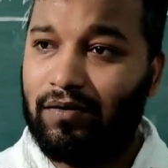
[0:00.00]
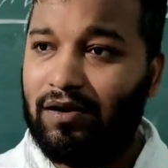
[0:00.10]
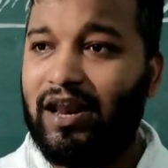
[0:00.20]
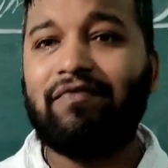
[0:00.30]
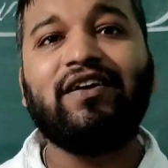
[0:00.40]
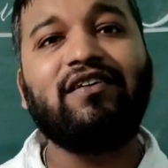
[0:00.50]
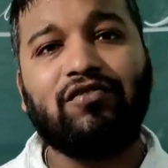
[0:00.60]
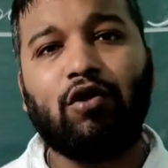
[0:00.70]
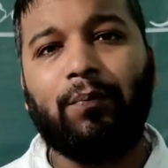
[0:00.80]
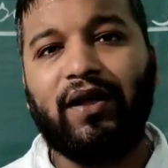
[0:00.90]
left its
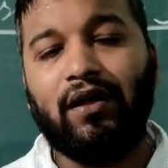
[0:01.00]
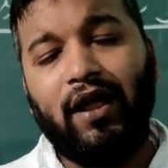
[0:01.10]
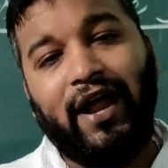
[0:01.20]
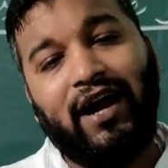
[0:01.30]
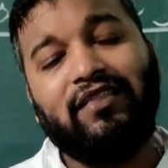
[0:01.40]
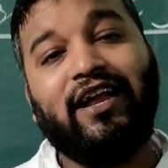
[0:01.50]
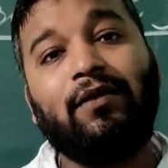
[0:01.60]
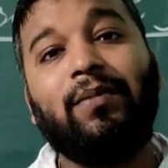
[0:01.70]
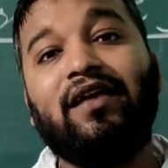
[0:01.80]
dropping, at that